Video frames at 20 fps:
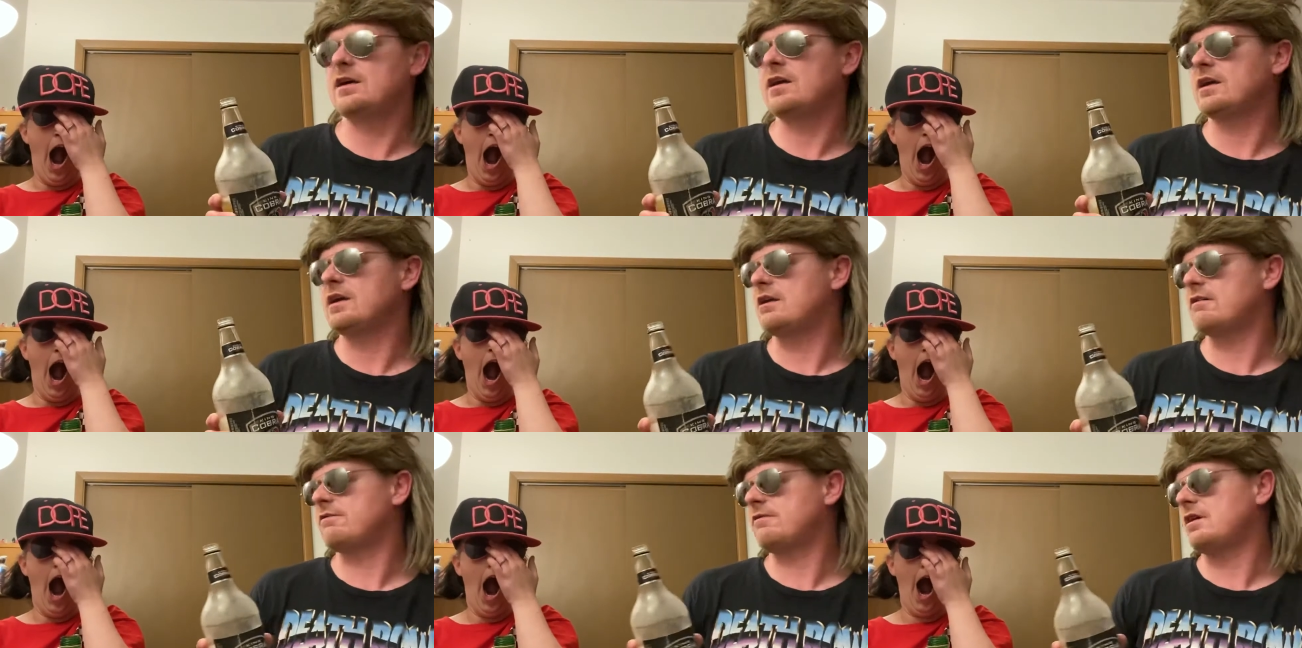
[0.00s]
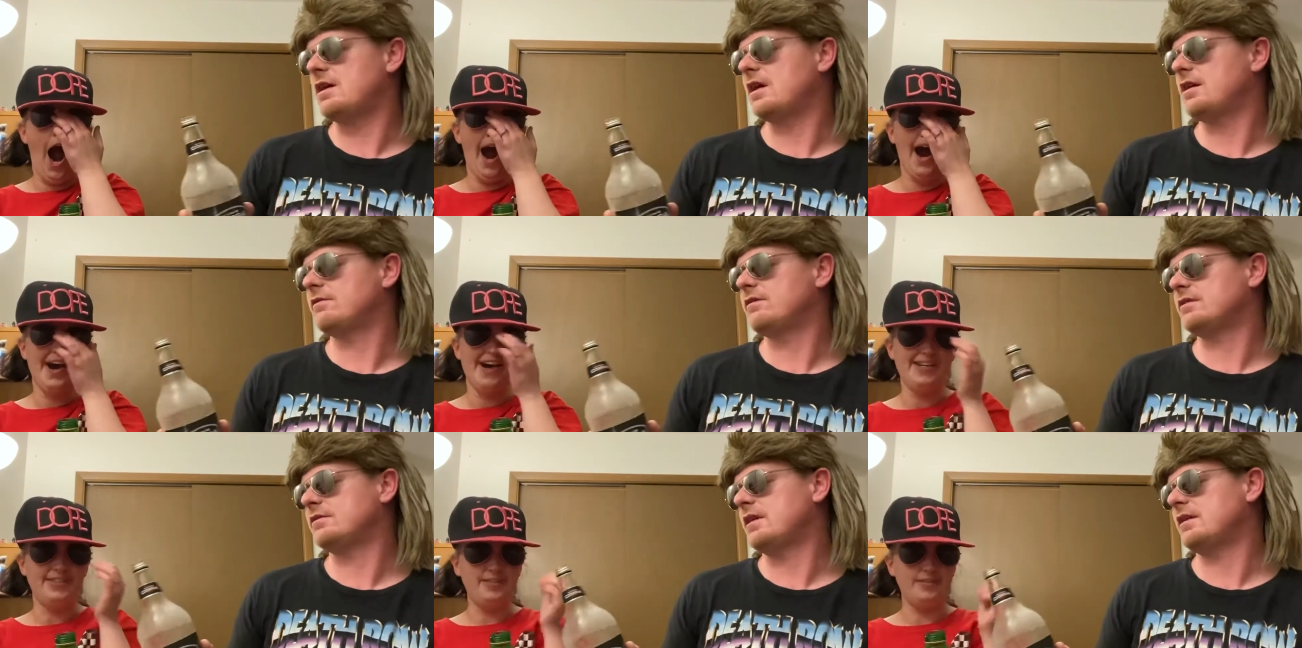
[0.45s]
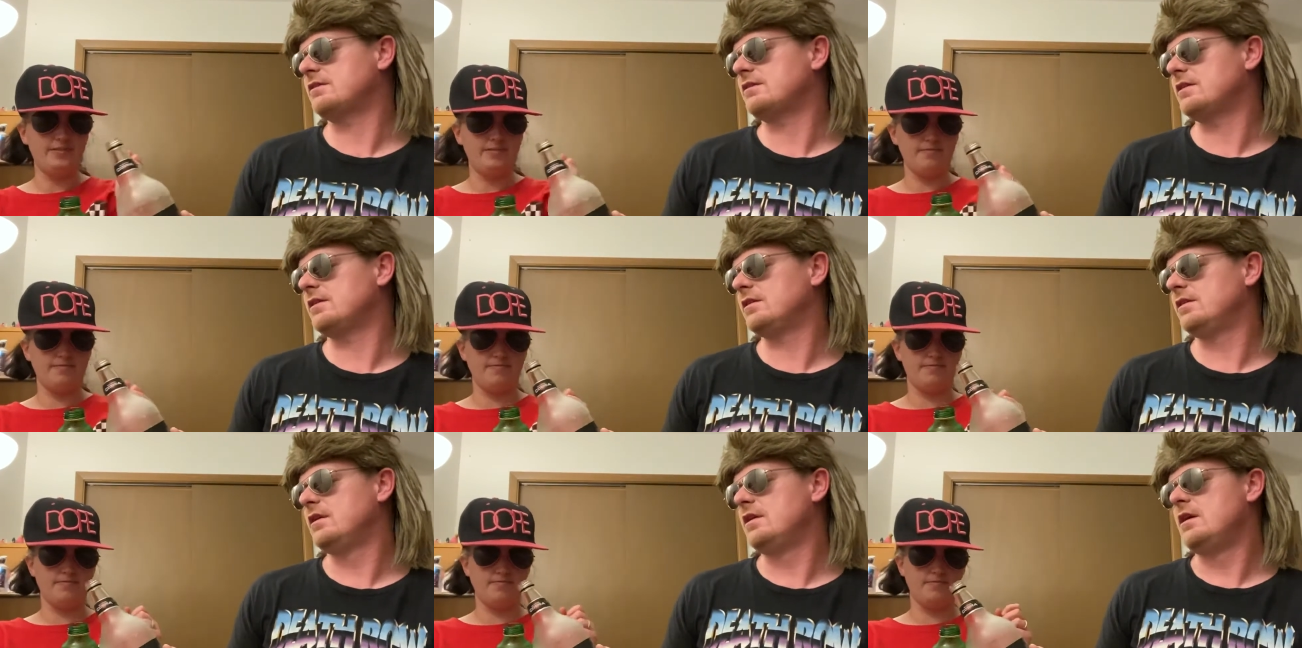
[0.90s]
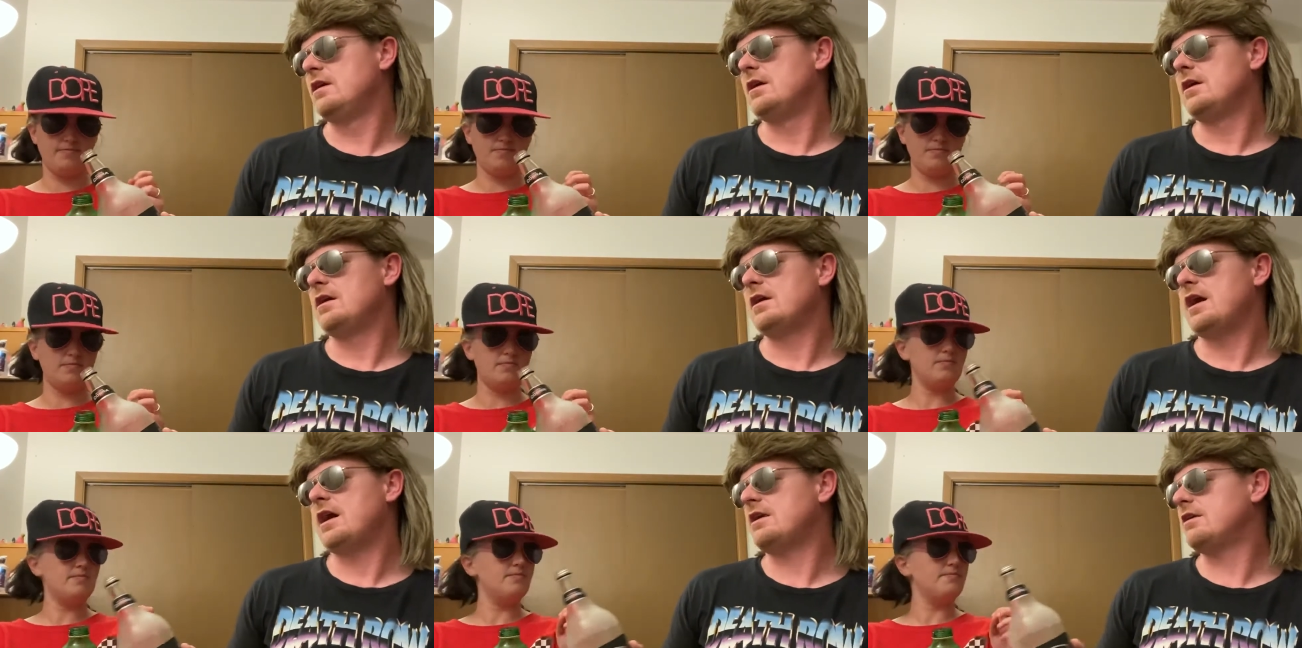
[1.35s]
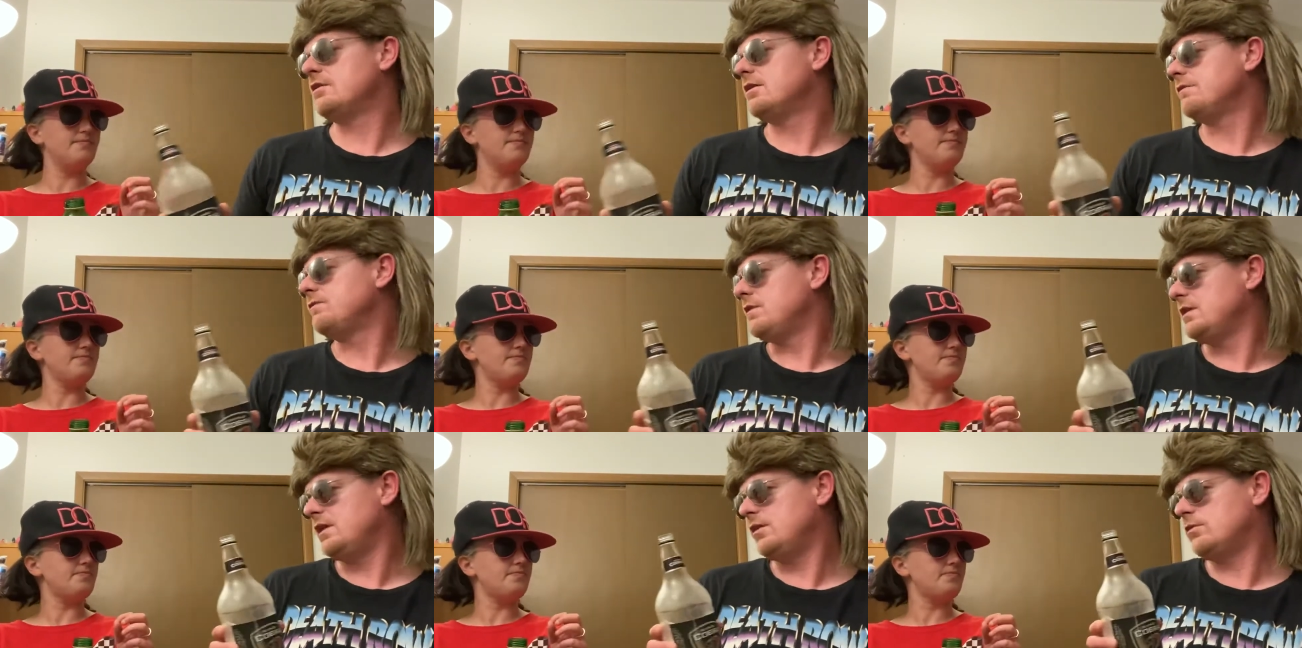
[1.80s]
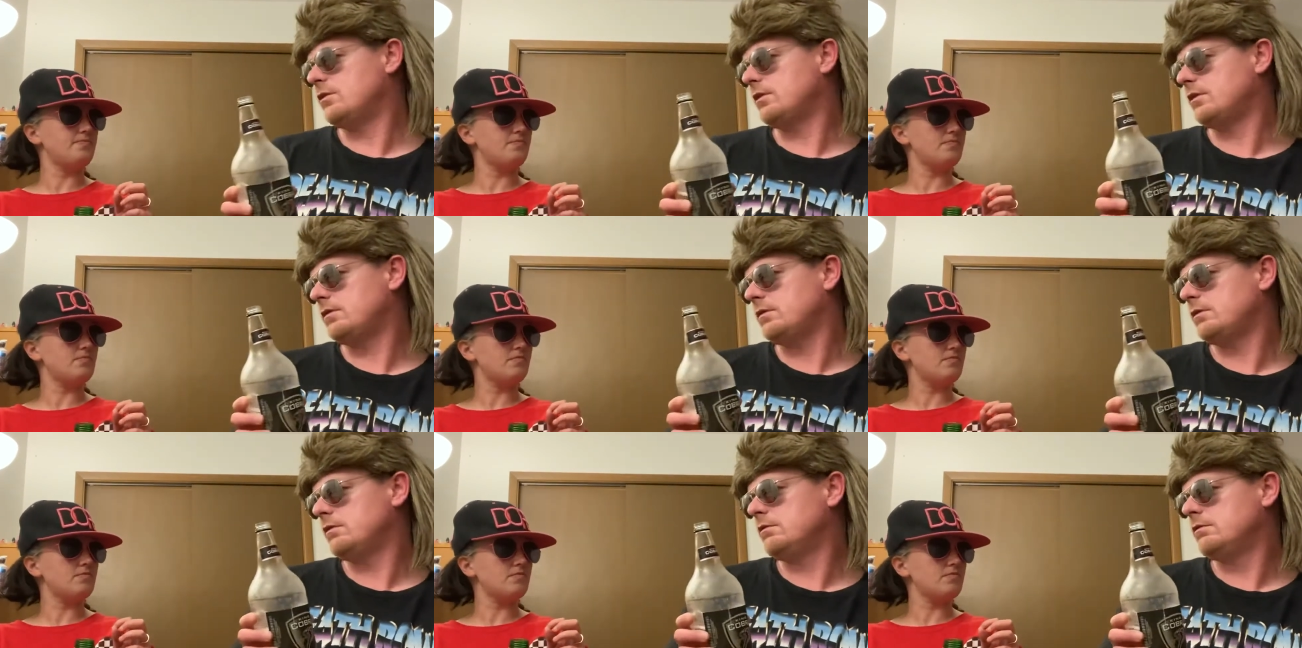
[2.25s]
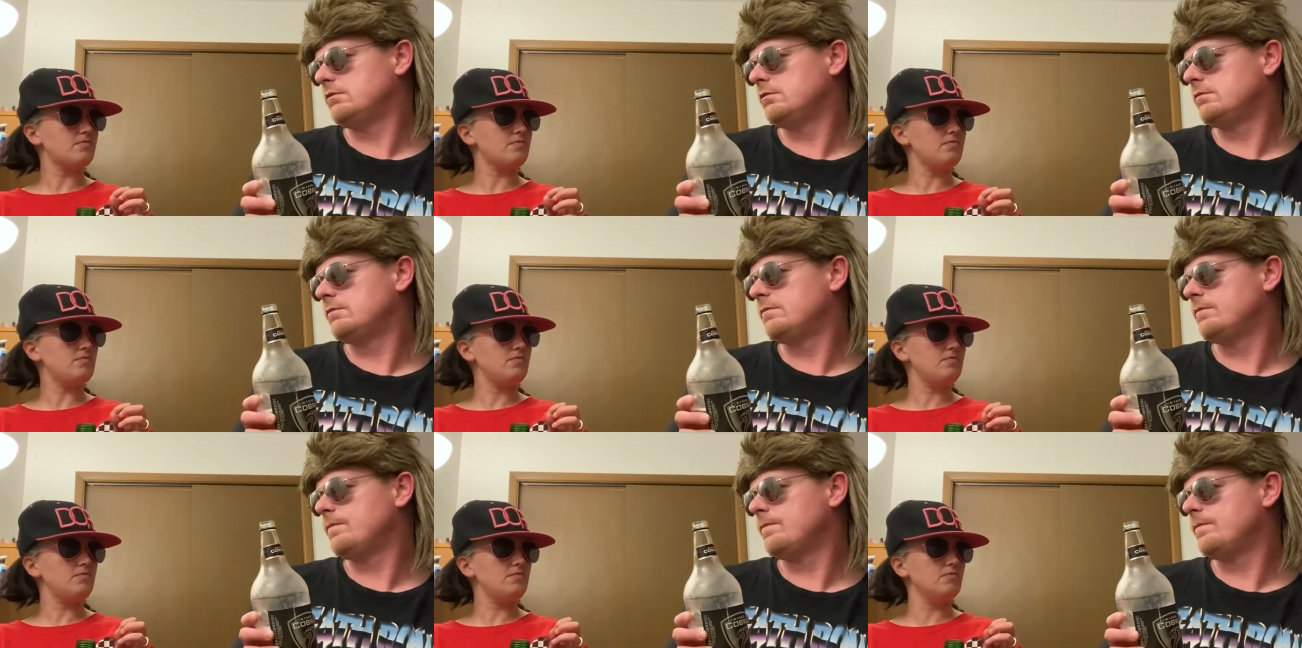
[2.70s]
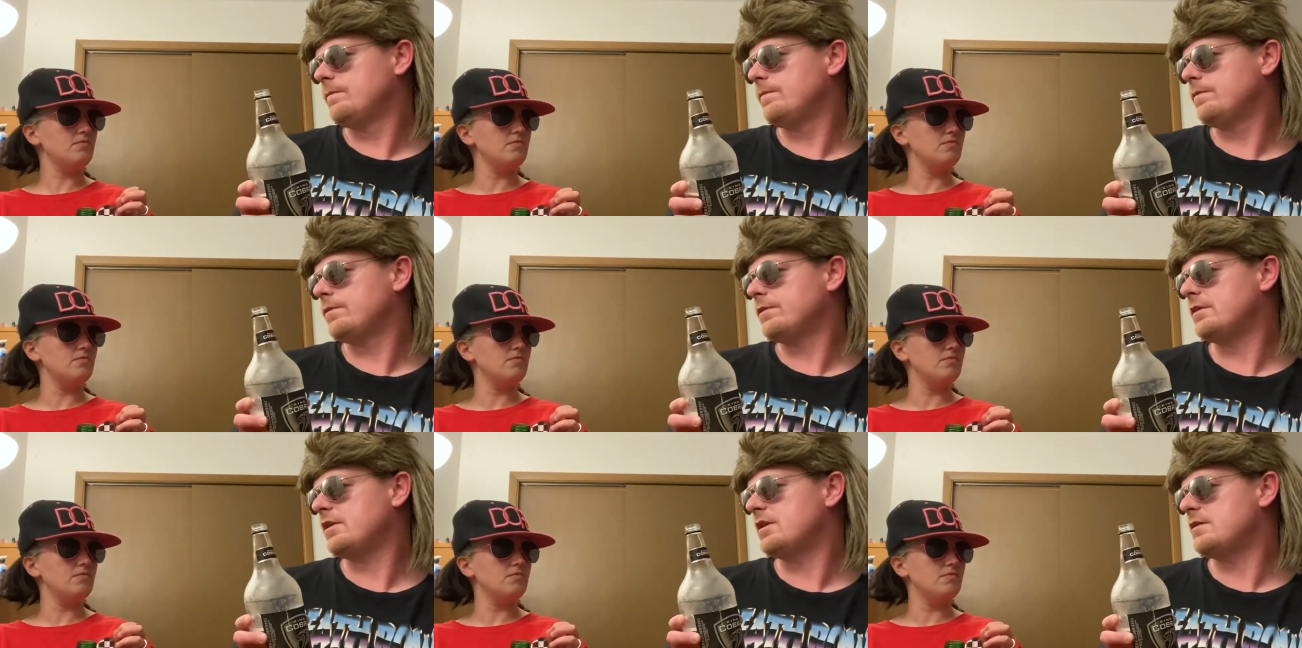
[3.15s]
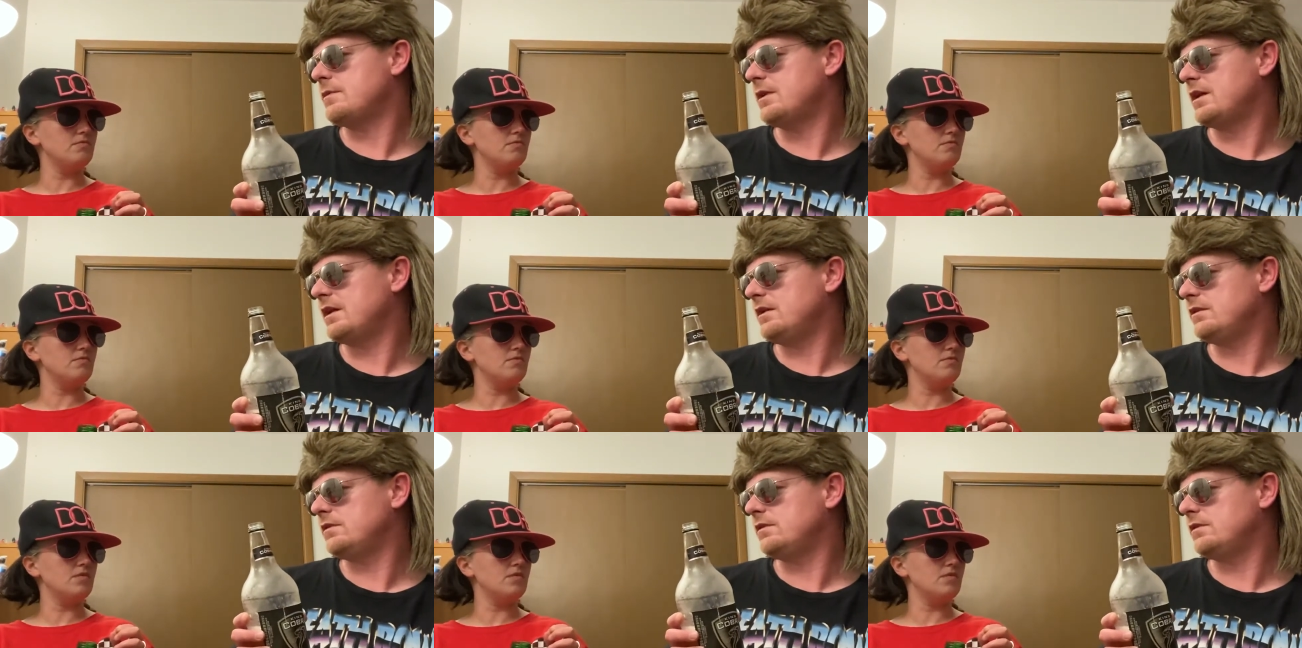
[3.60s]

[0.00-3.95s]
Speaker 1: I got five because I thought I didn't know if you eat one or two. I thought you might eat